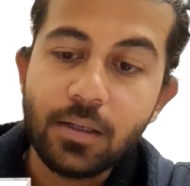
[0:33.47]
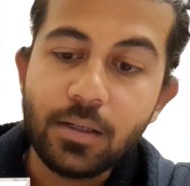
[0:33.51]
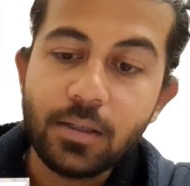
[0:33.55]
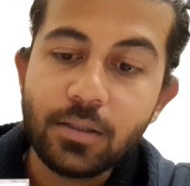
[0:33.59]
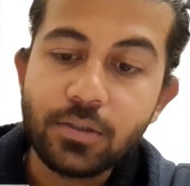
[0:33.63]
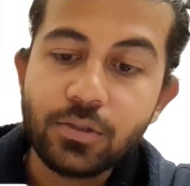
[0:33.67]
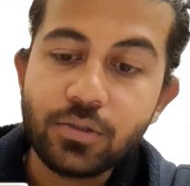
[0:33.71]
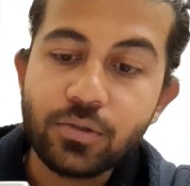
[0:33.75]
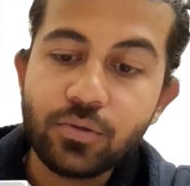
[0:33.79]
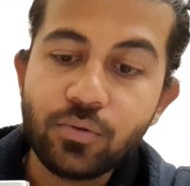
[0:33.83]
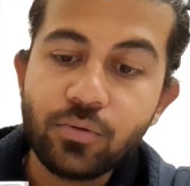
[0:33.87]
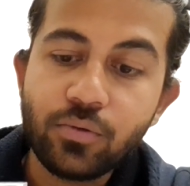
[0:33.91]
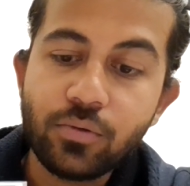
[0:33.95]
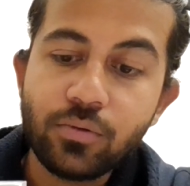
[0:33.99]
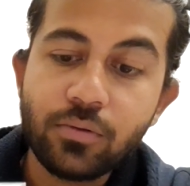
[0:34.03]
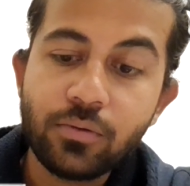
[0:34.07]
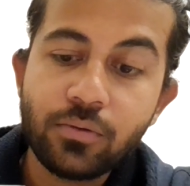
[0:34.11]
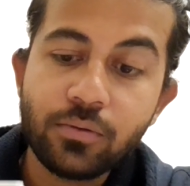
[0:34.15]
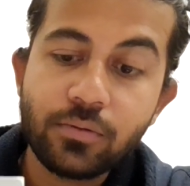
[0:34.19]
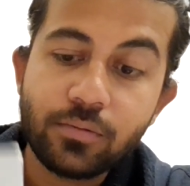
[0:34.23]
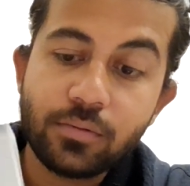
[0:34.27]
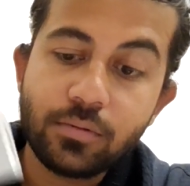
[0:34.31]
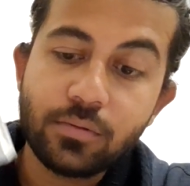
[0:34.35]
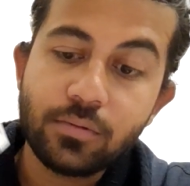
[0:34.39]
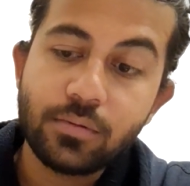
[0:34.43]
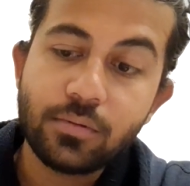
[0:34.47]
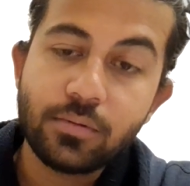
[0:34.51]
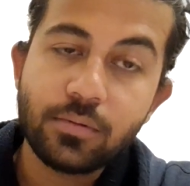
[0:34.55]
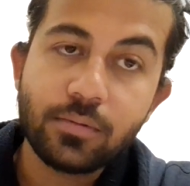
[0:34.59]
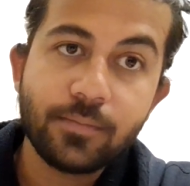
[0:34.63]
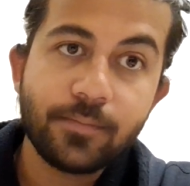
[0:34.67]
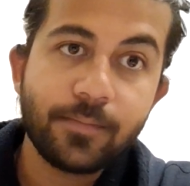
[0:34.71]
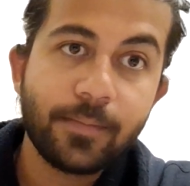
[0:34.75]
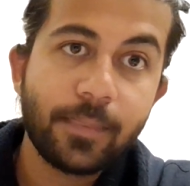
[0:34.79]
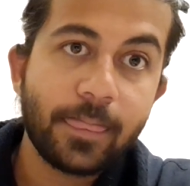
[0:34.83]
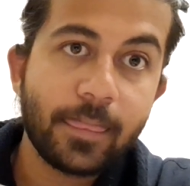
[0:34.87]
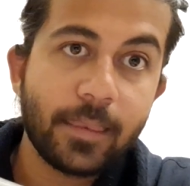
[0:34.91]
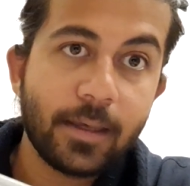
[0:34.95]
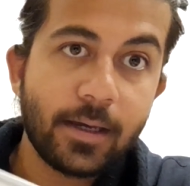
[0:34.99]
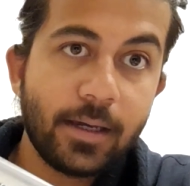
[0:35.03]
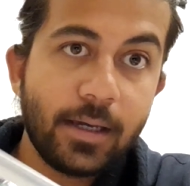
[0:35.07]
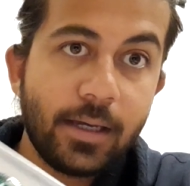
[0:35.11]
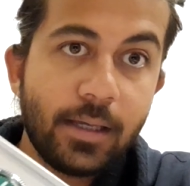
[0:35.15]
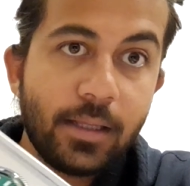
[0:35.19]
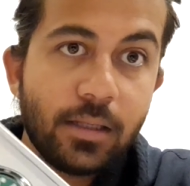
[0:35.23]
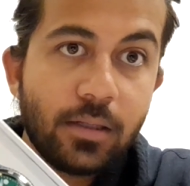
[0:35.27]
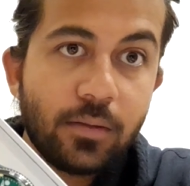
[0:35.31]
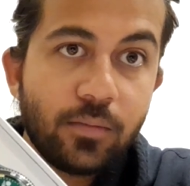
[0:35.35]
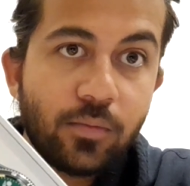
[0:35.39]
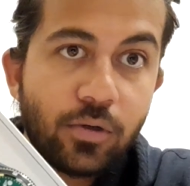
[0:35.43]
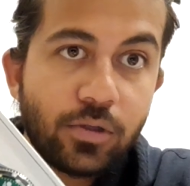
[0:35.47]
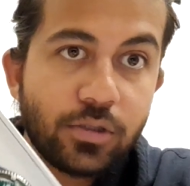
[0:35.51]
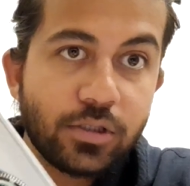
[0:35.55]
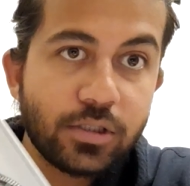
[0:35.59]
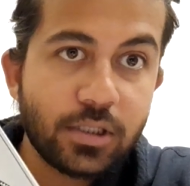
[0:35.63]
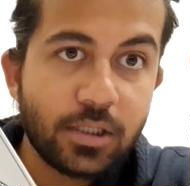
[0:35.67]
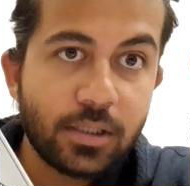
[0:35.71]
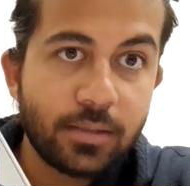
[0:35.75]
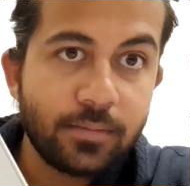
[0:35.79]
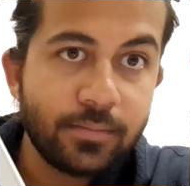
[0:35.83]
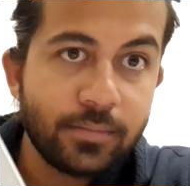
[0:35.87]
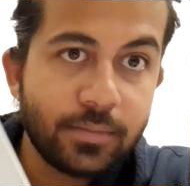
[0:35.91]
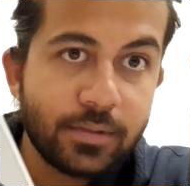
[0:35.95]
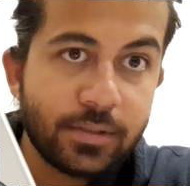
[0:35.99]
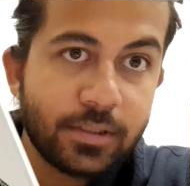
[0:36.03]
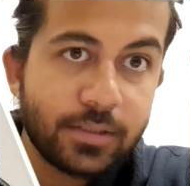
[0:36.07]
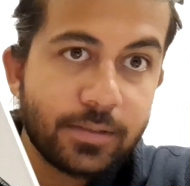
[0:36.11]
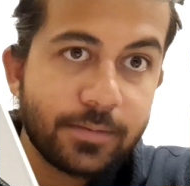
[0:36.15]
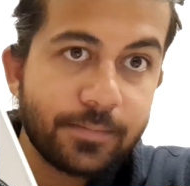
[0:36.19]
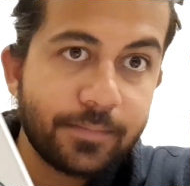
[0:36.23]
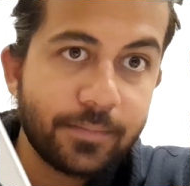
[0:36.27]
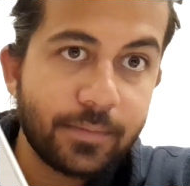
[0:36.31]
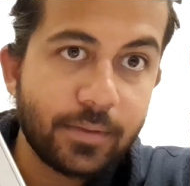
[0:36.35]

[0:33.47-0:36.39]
So again, the watch comes.